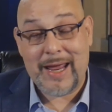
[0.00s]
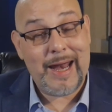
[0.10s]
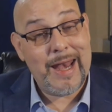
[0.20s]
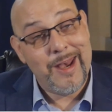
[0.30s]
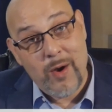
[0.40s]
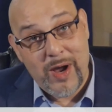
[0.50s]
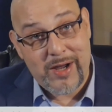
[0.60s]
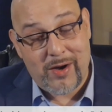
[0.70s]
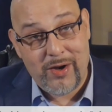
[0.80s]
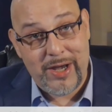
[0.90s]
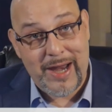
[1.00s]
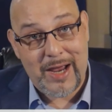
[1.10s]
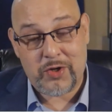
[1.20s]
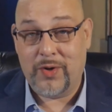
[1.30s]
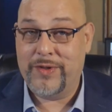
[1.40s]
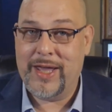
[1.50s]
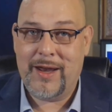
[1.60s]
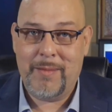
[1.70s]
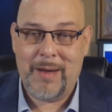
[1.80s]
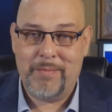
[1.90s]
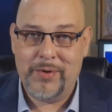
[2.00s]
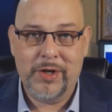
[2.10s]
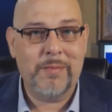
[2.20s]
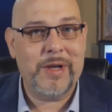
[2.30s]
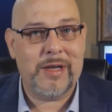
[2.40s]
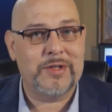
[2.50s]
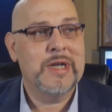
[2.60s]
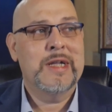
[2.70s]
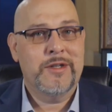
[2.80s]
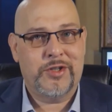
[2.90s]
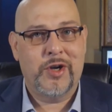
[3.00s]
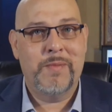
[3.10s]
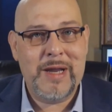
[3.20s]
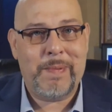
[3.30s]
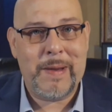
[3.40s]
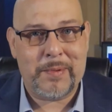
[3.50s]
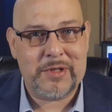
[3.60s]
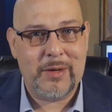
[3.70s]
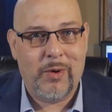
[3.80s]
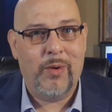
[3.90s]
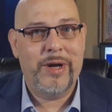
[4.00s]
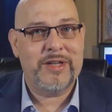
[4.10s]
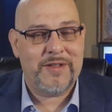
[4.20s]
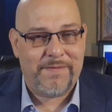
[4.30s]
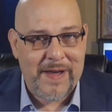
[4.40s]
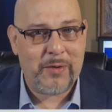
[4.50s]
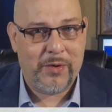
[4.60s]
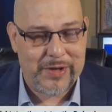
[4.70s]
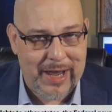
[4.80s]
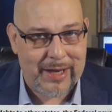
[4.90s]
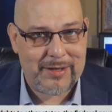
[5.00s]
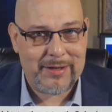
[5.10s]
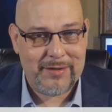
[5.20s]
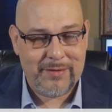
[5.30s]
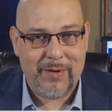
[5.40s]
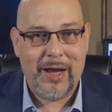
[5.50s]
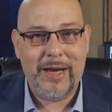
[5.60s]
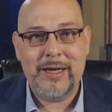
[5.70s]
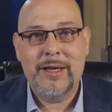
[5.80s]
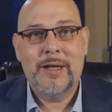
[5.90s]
And I know I called it national debt in my book because so many people said, well, what is the federal debt, right?